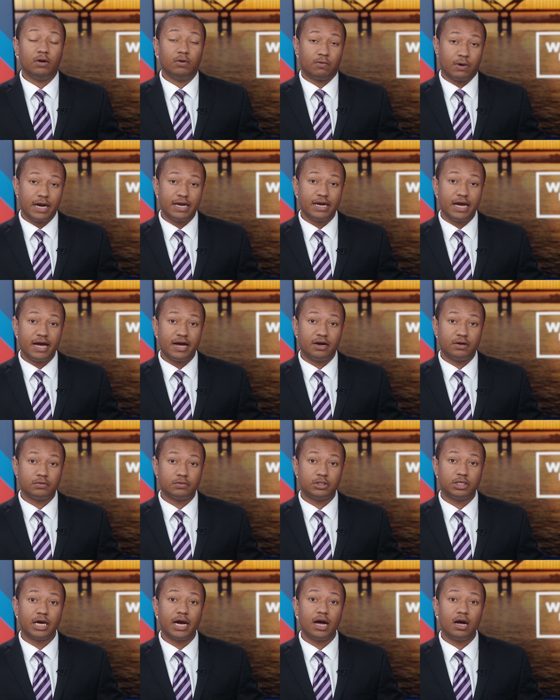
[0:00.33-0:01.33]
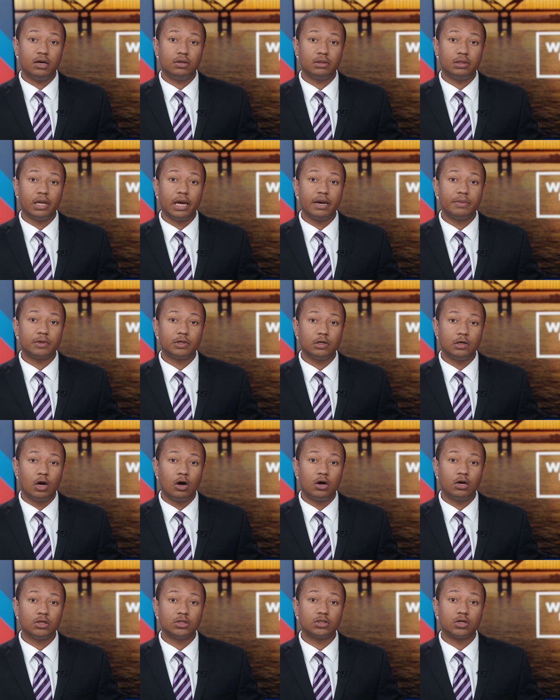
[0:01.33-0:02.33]
Right now, child labor
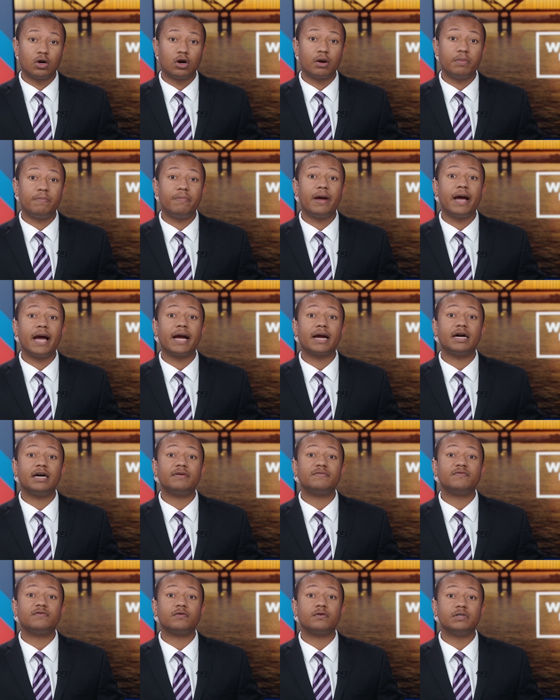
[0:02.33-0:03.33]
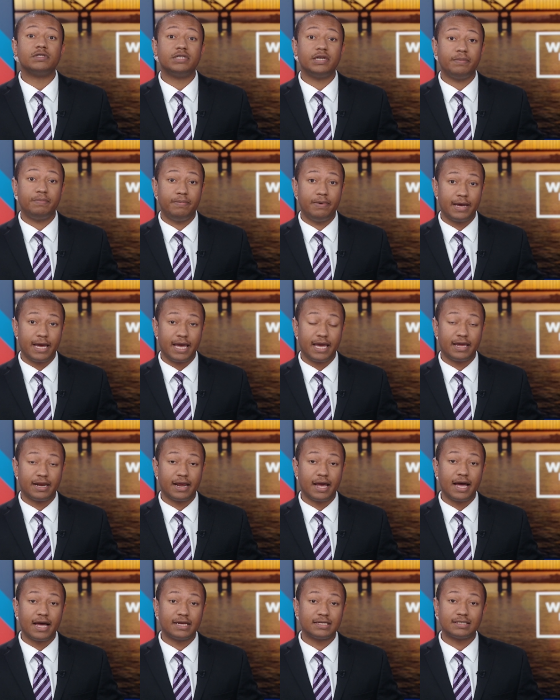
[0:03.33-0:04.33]
laws are back up for debate
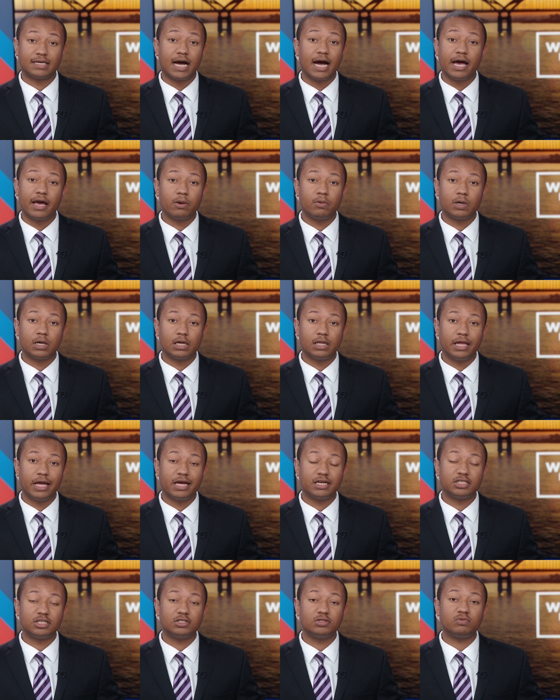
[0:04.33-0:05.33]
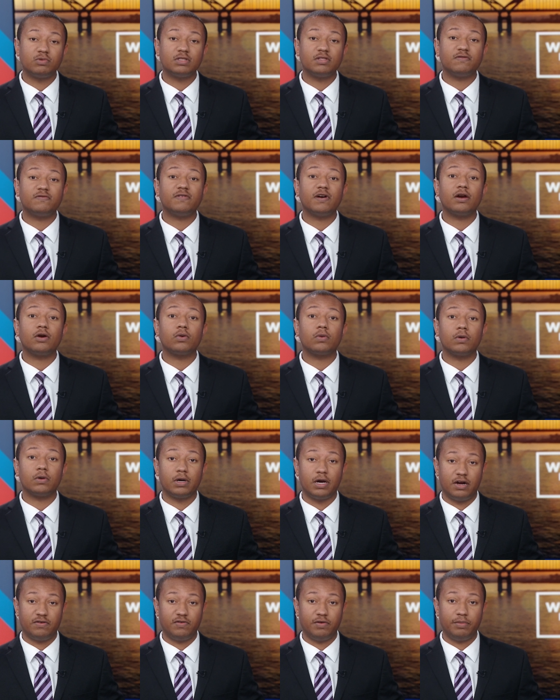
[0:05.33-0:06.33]
as Iowa clashes with the federal
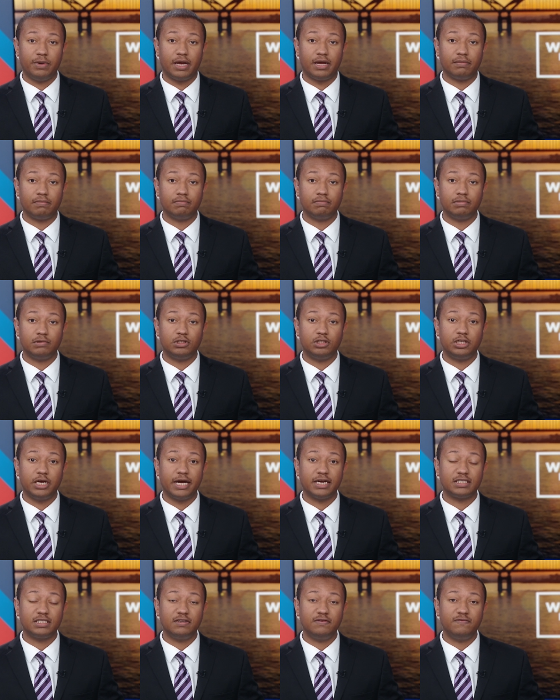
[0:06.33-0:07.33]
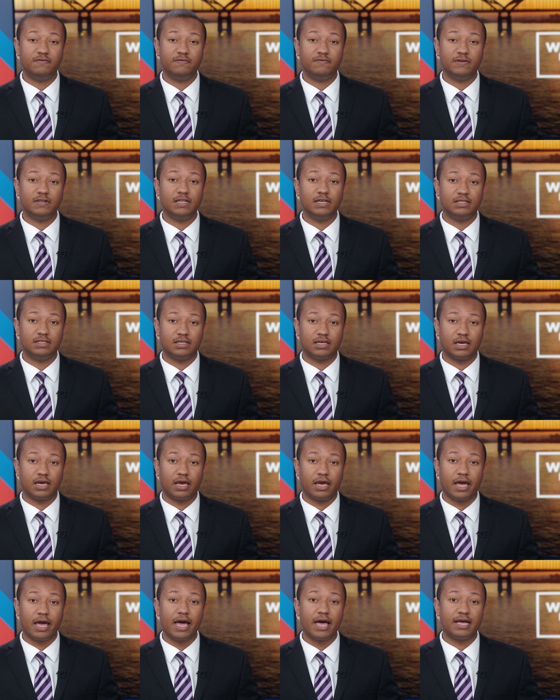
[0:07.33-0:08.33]
government. Jackson
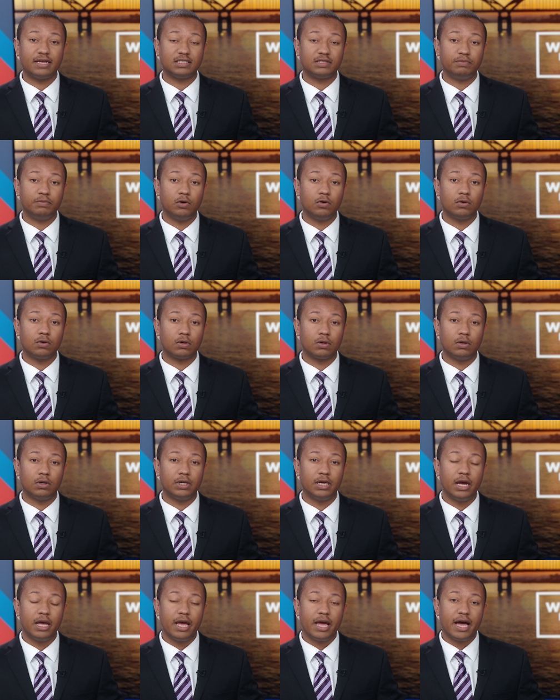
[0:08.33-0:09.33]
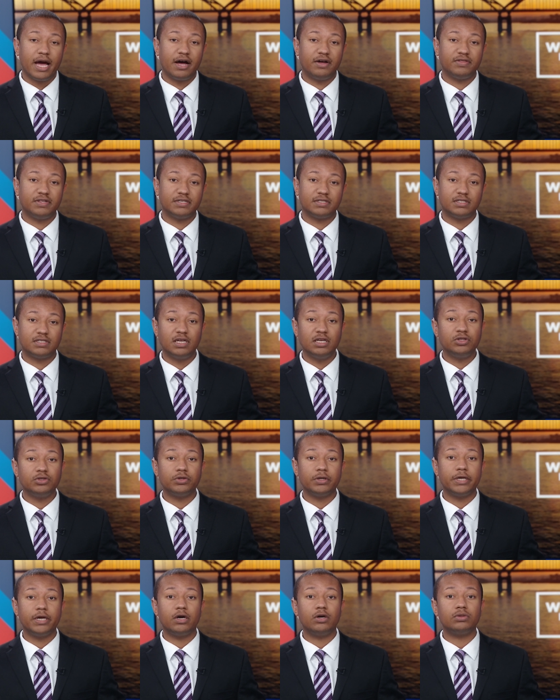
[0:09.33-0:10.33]
Villante has more on how this
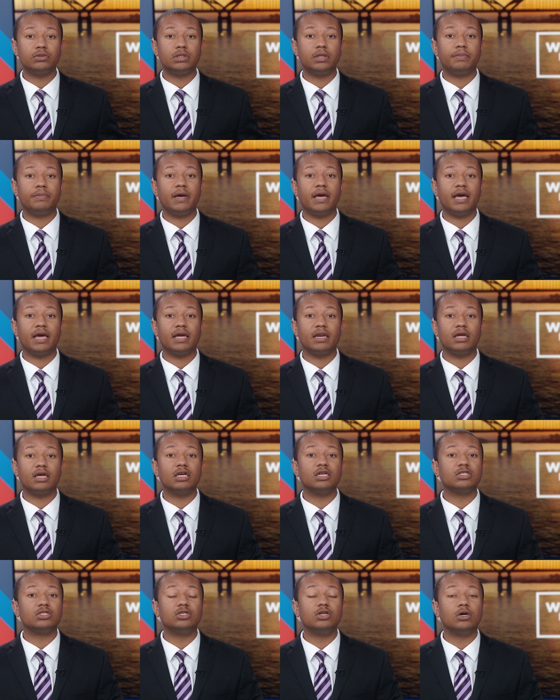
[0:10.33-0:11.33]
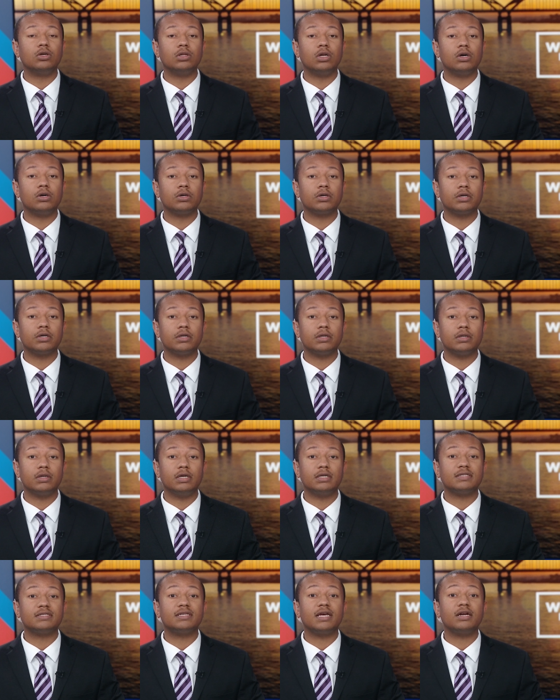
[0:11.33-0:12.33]
century-old debate is no longer
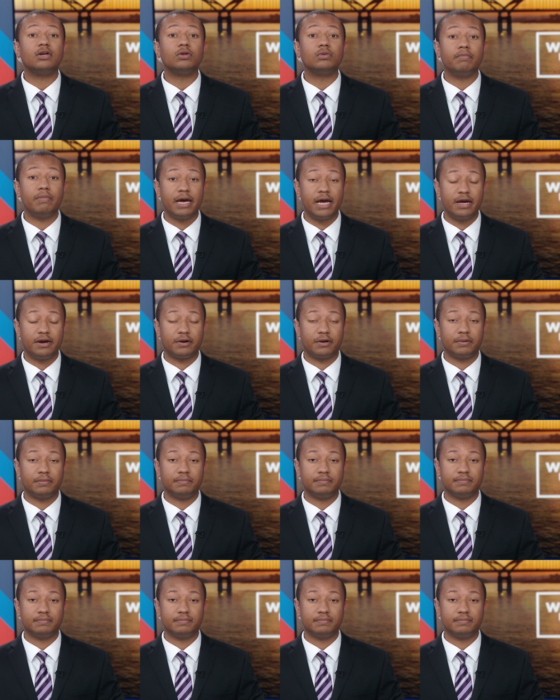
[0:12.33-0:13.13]
a settled matter.